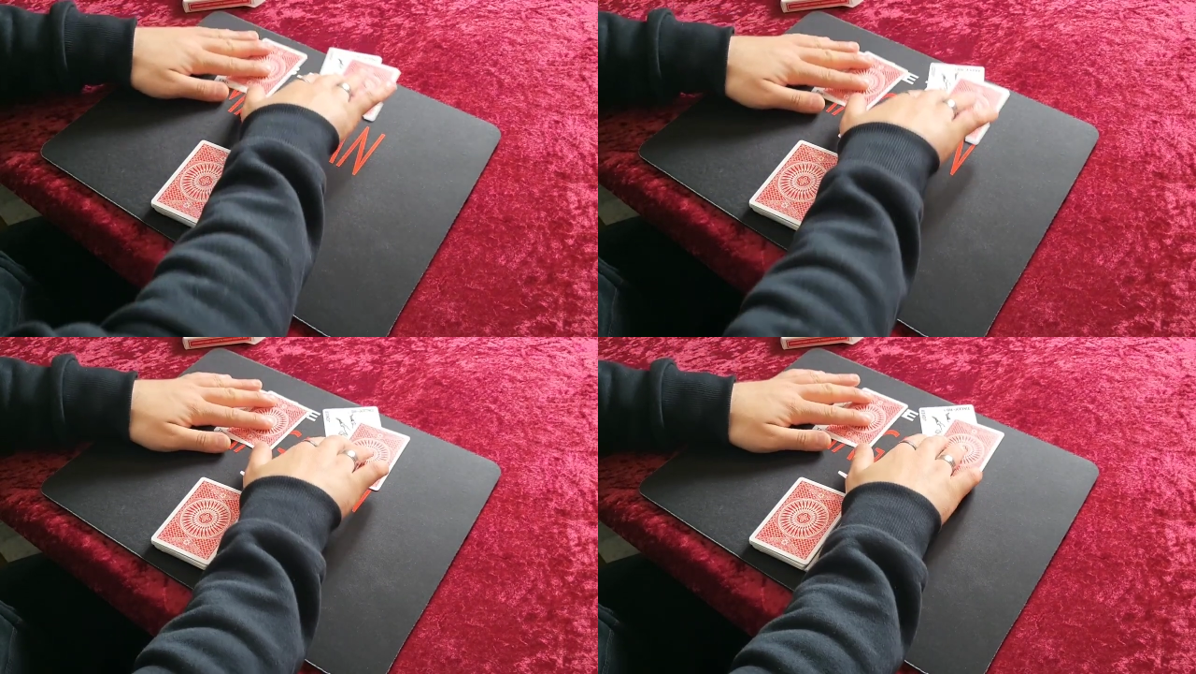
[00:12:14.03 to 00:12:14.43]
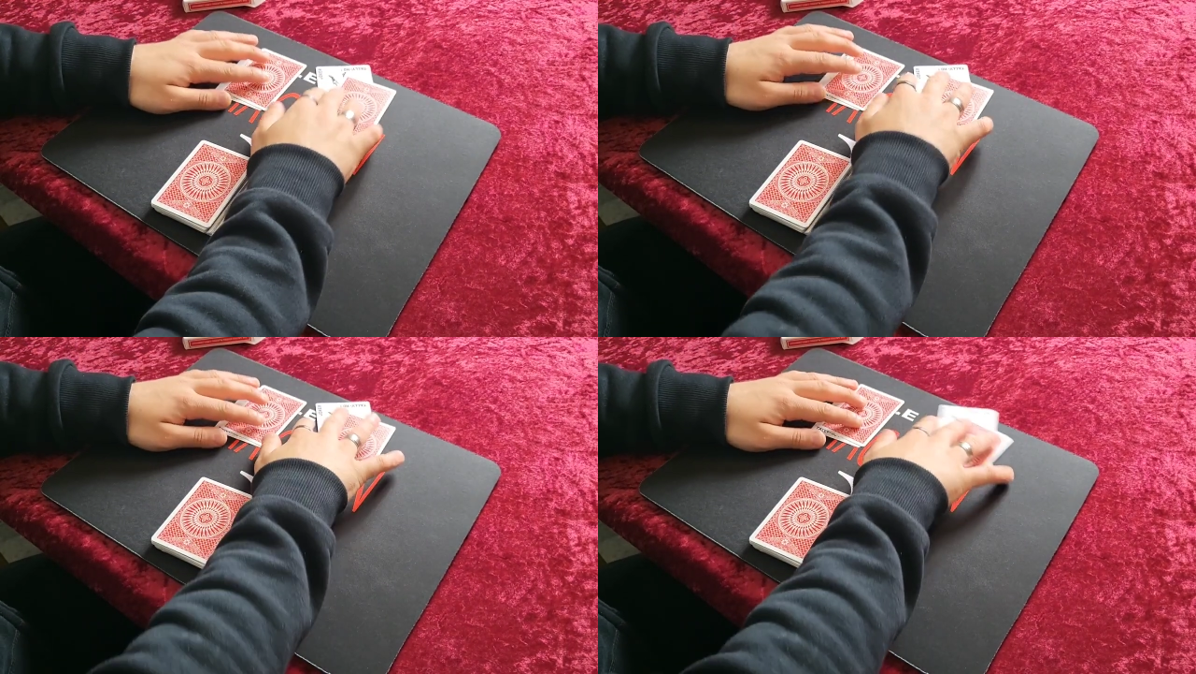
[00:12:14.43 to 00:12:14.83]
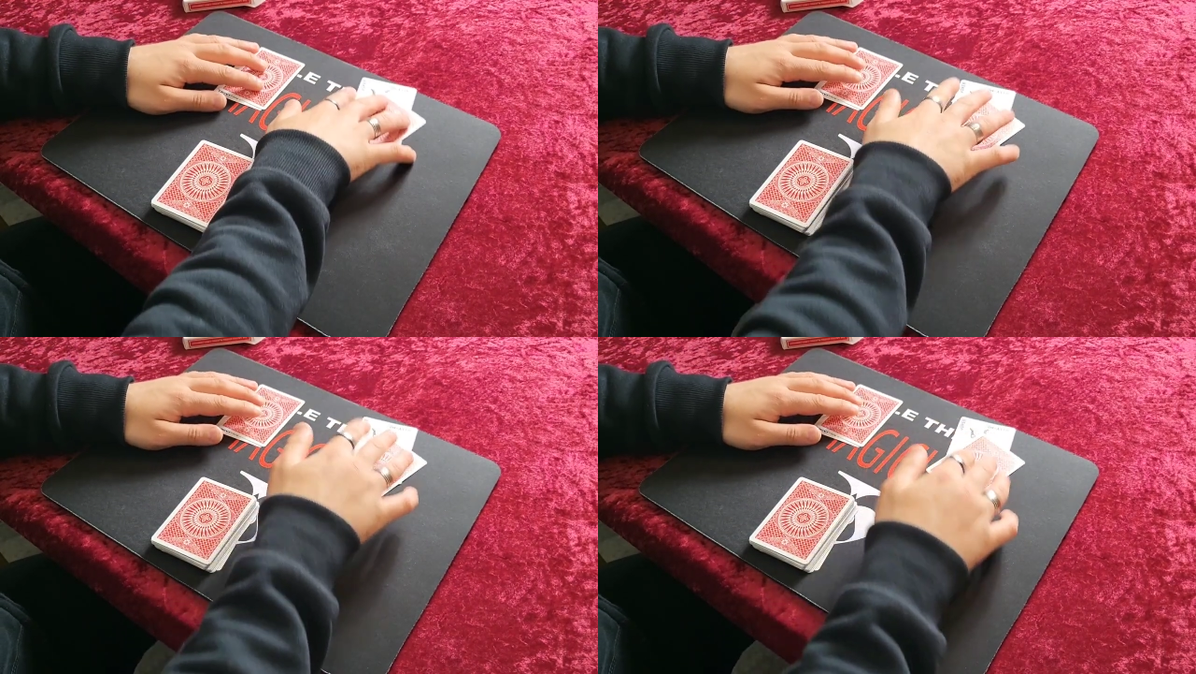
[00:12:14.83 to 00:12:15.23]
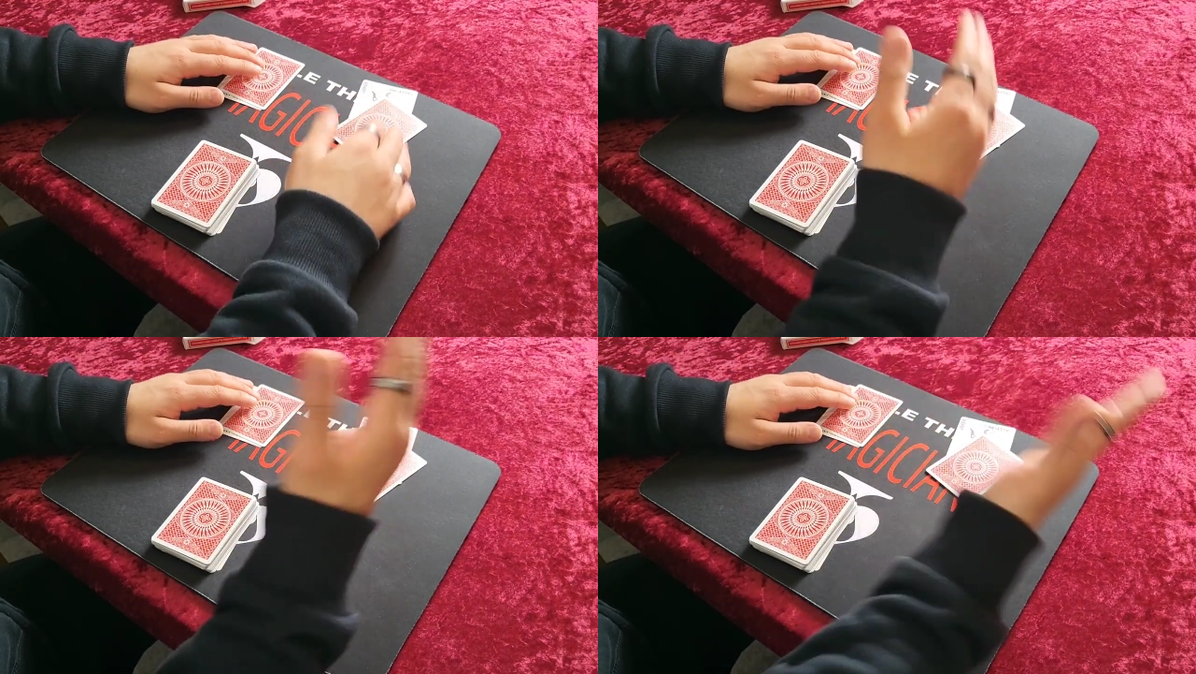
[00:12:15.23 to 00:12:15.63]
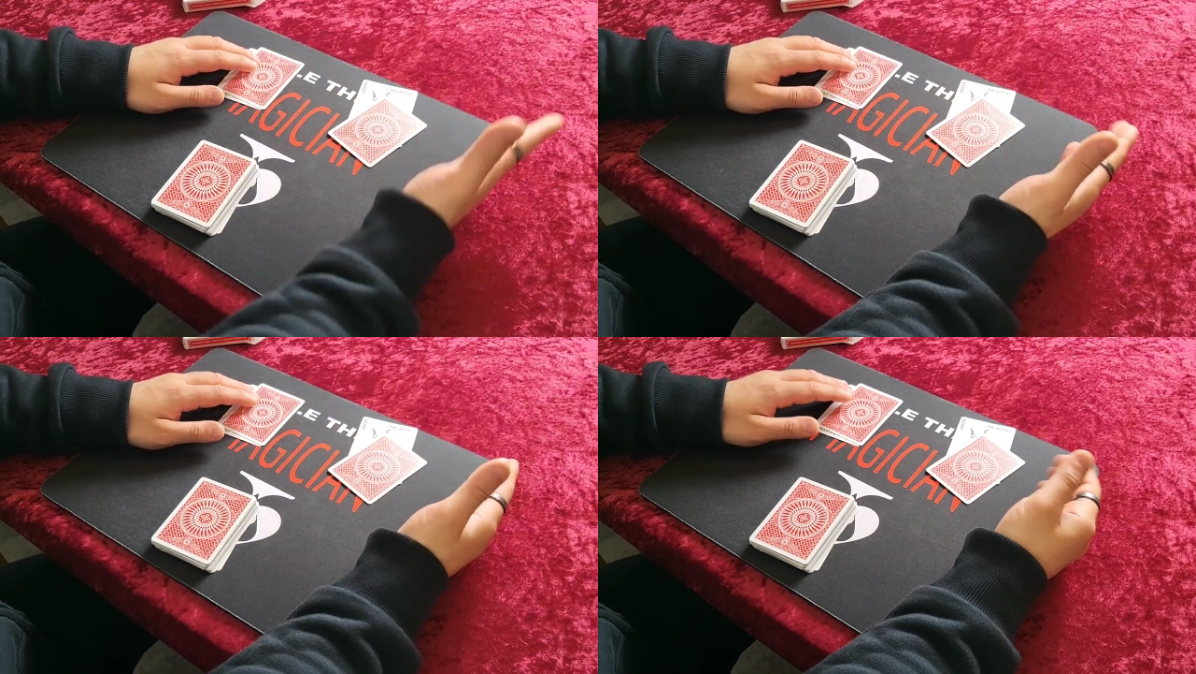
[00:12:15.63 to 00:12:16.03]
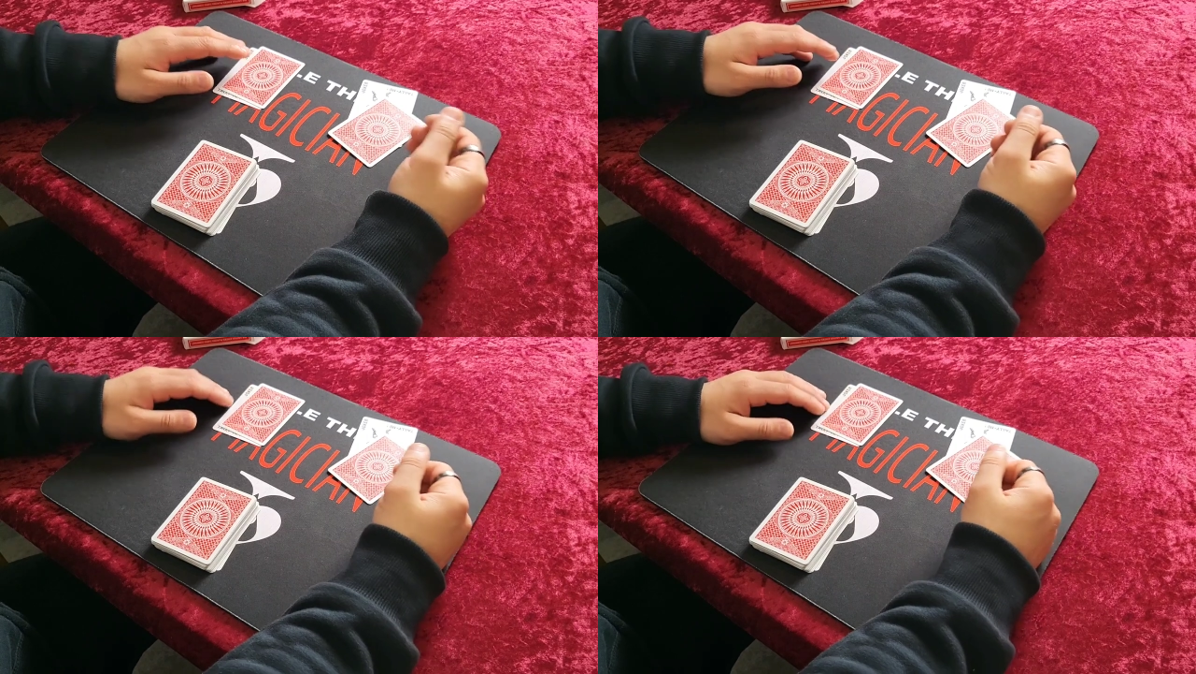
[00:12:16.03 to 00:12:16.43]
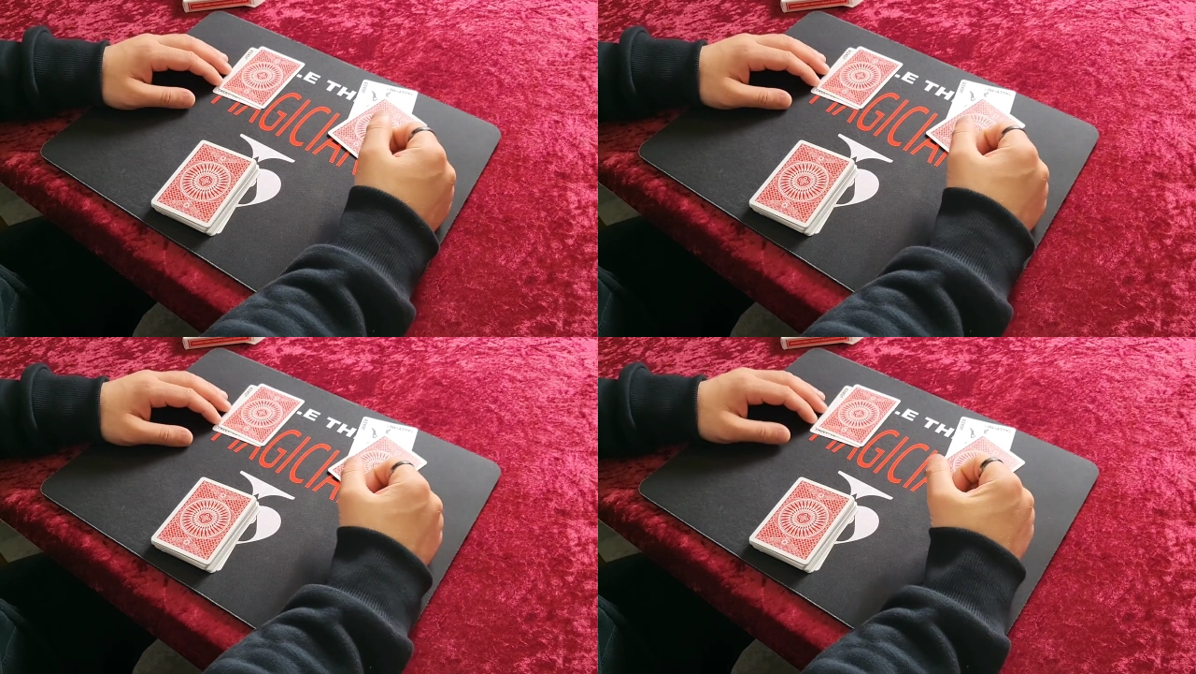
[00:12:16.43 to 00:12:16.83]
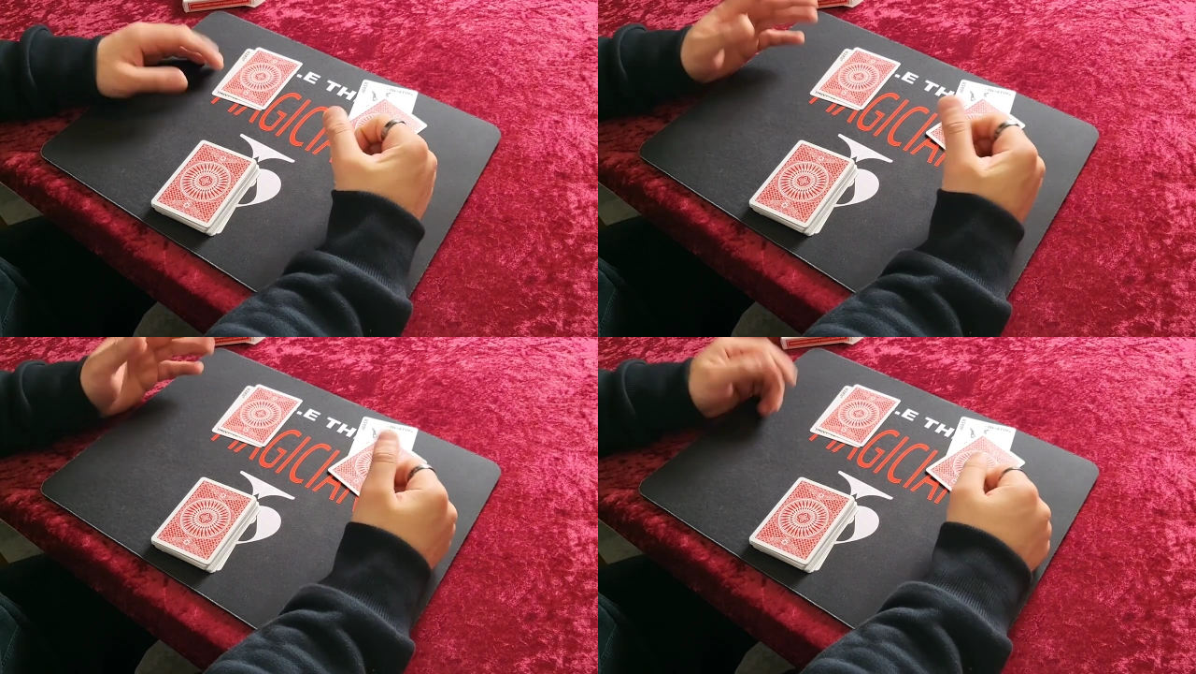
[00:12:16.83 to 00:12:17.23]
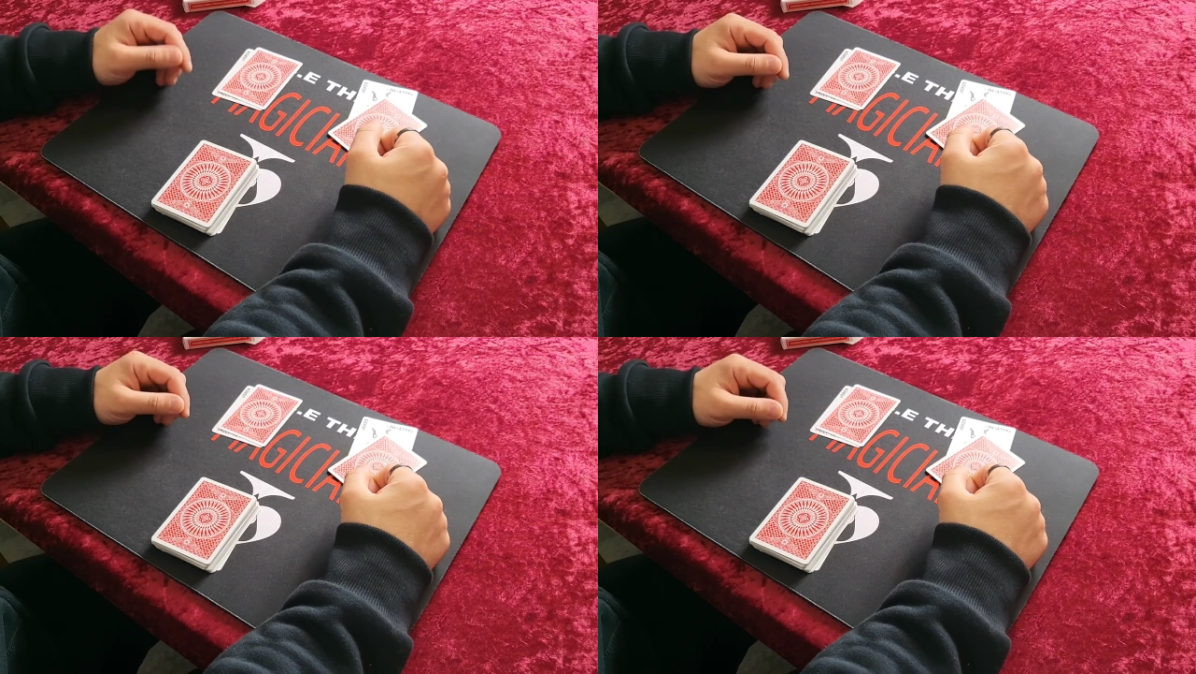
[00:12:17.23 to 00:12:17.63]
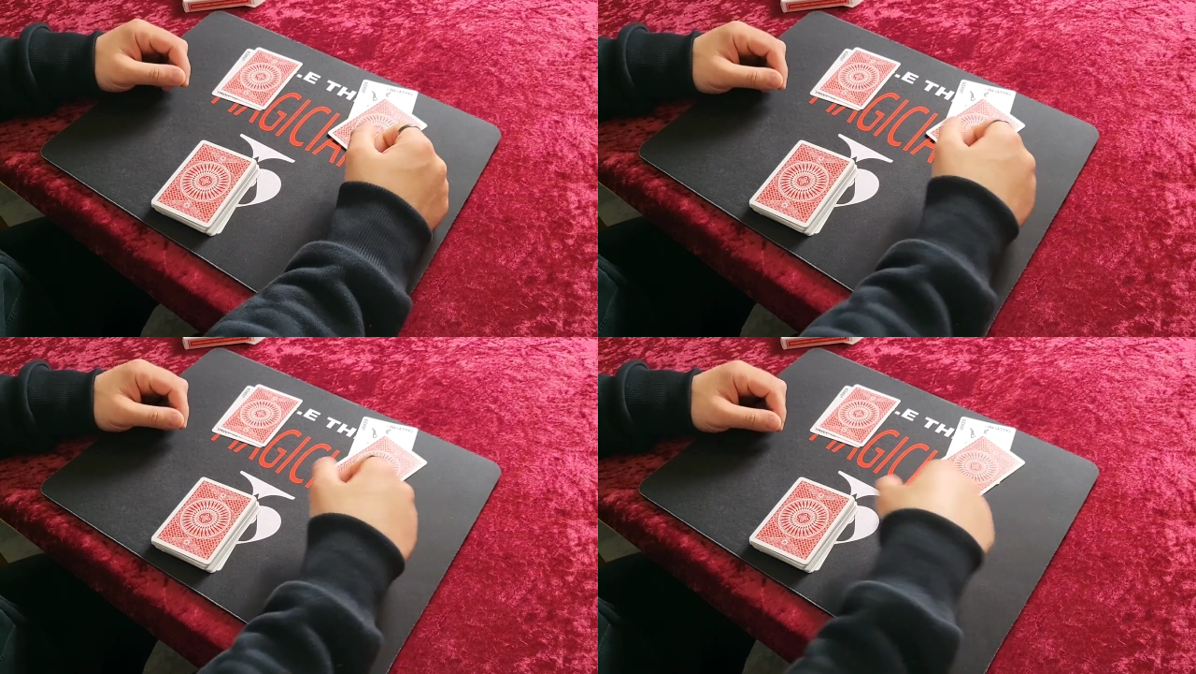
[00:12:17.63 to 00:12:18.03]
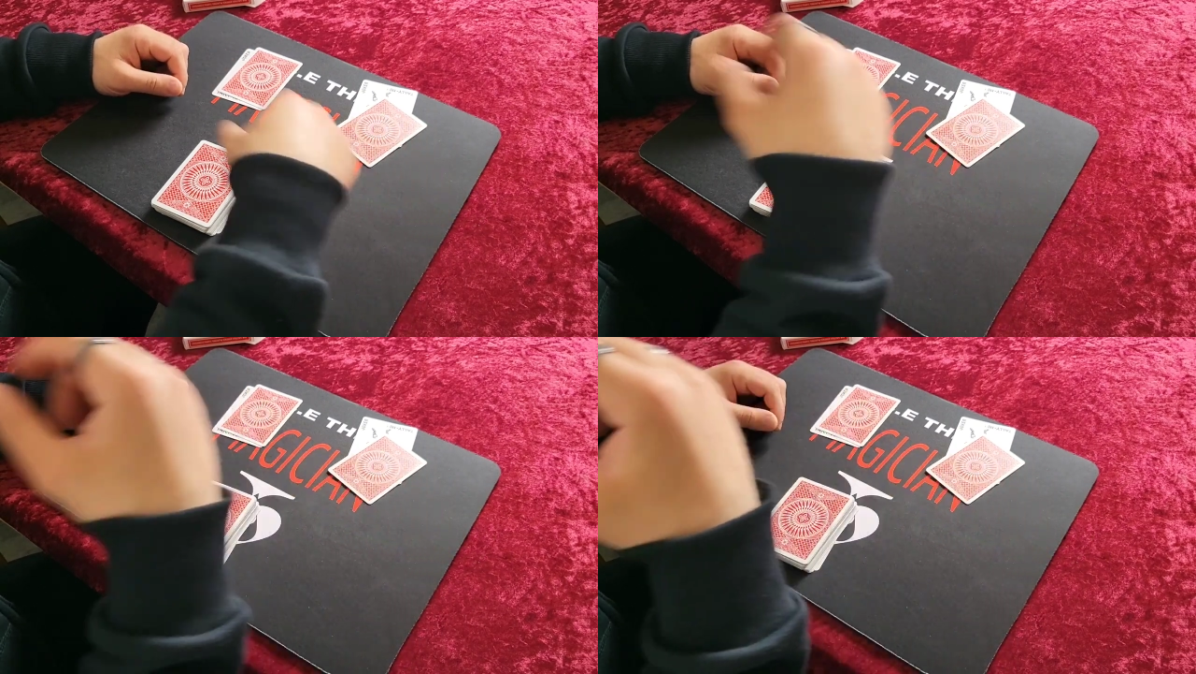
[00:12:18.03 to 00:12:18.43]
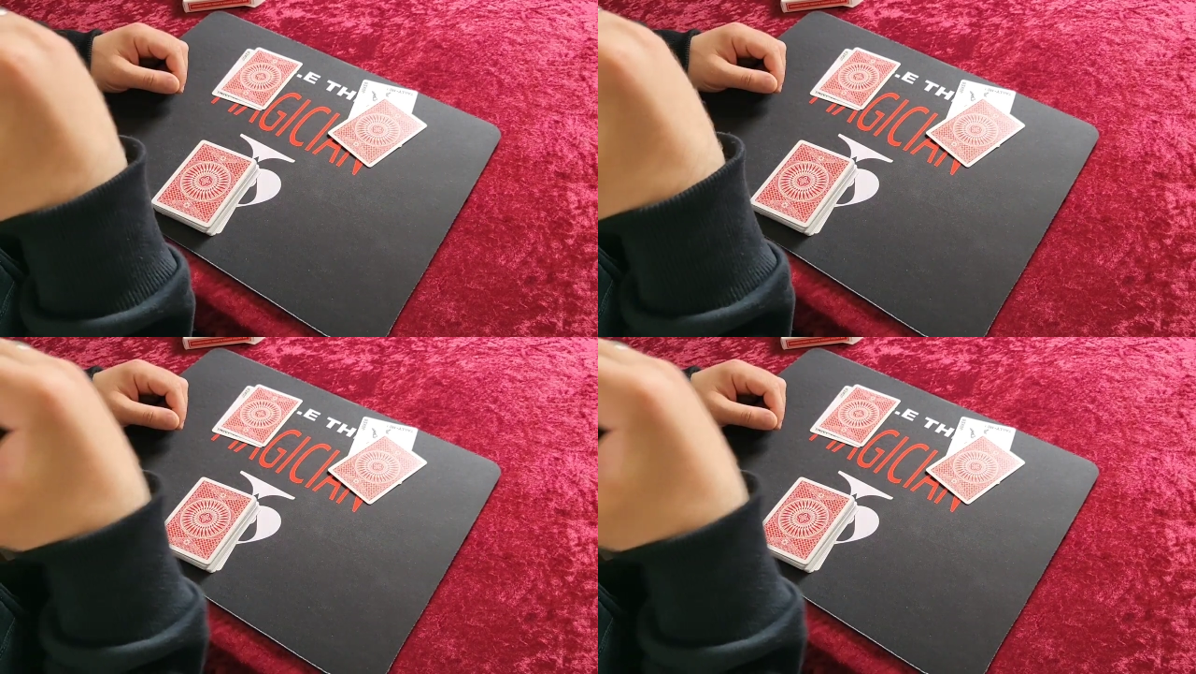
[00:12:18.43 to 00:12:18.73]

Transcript: Nobody's mouth can be seen.